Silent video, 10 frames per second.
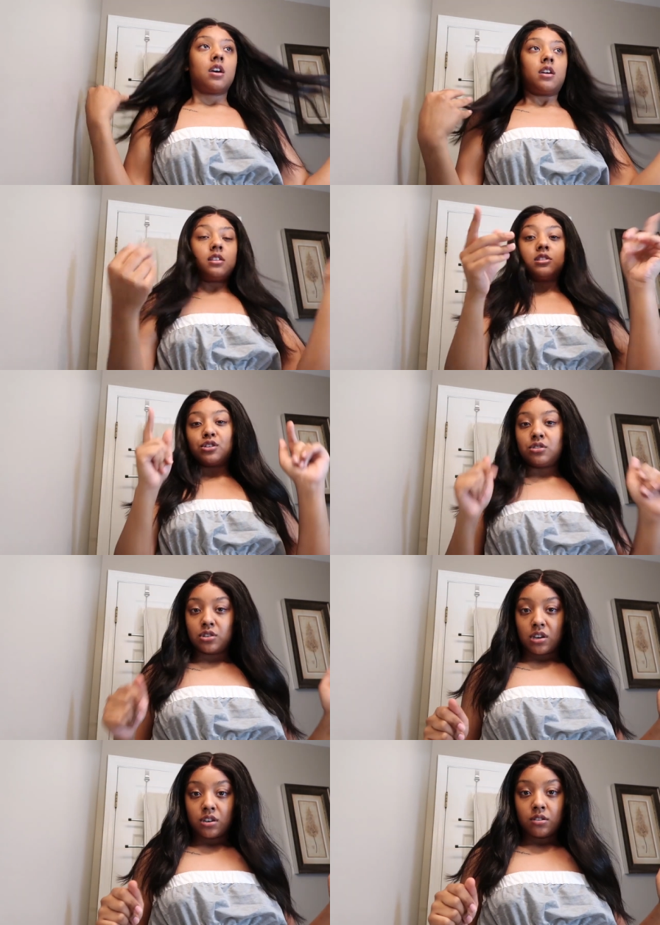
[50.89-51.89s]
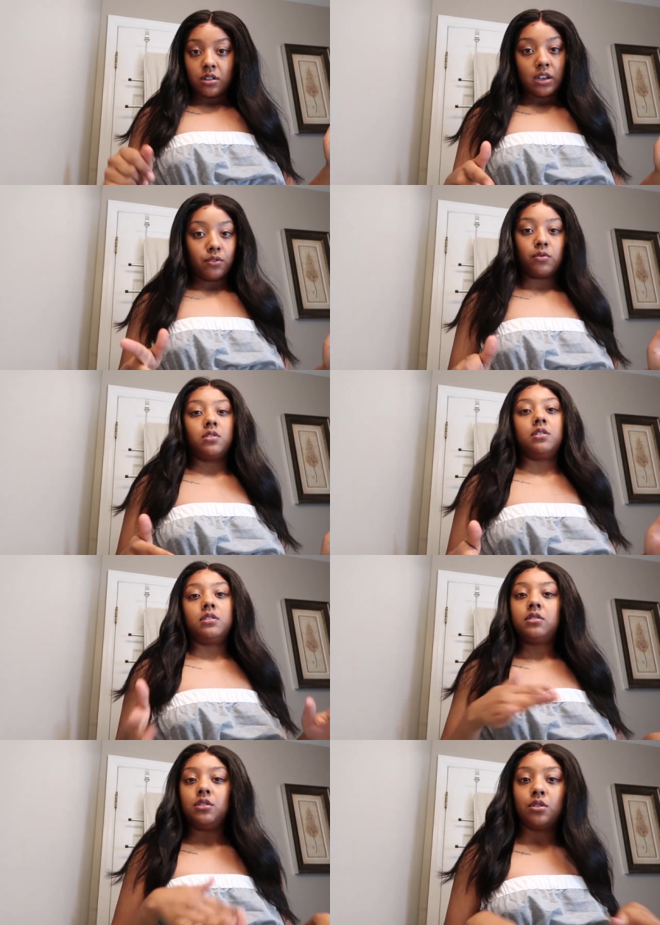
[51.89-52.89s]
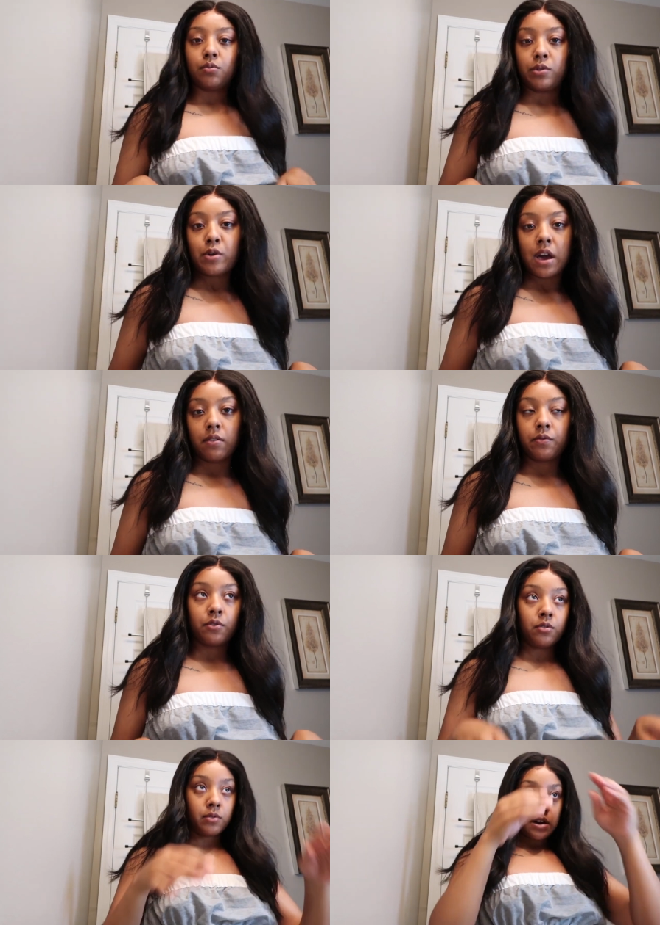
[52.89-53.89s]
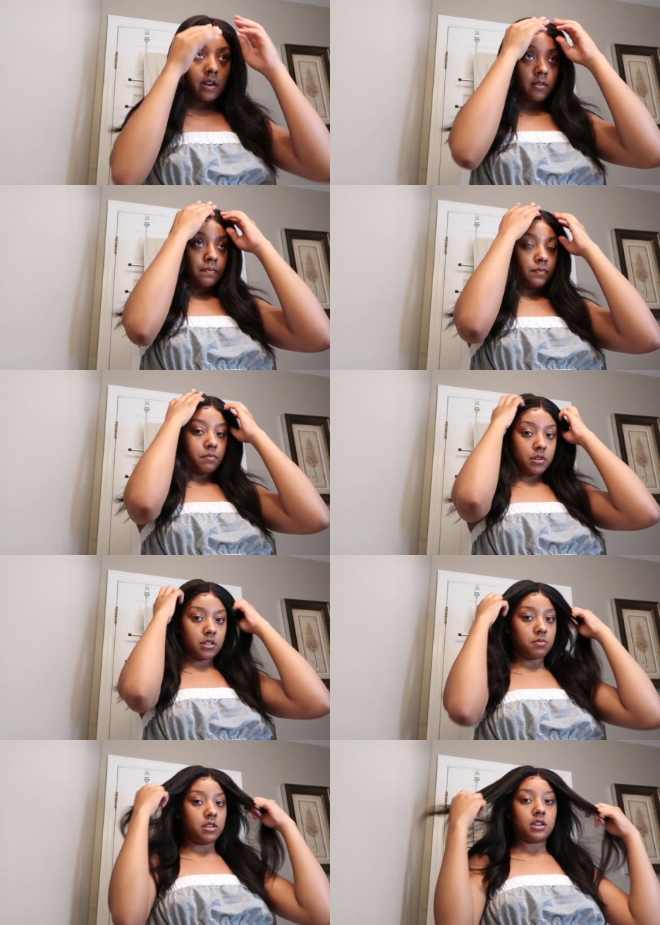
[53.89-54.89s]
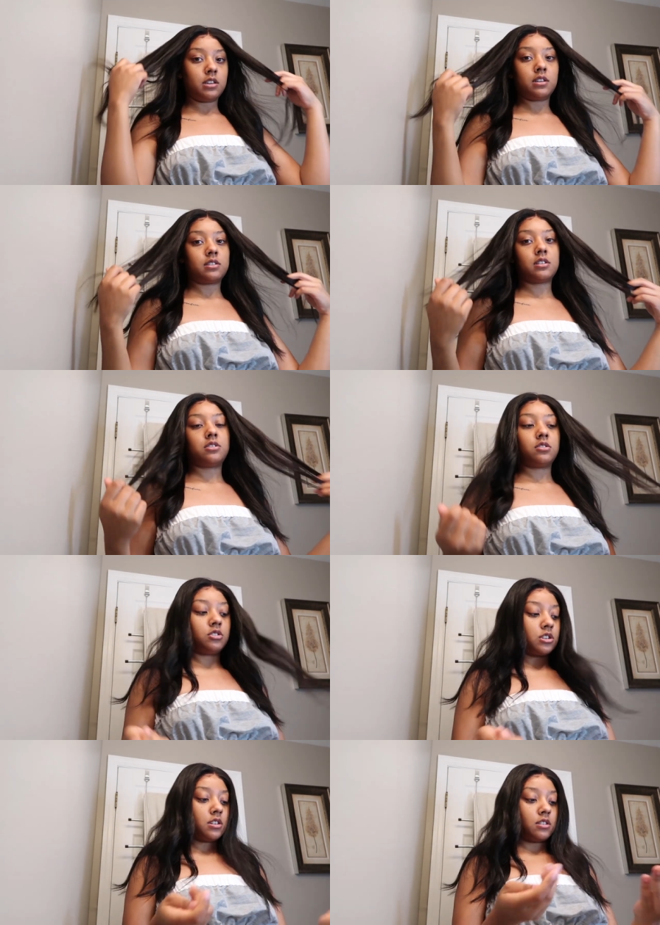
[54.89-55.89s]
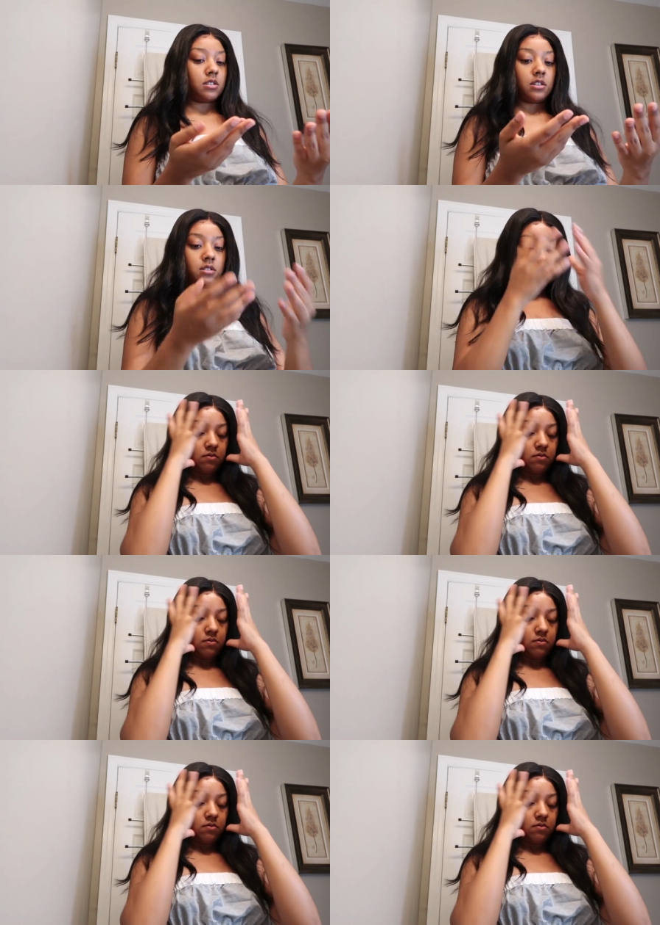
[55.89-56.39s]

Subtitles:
it does shed later on, you know, when you have it for a while. But in the beginning, it's not just shedding, like,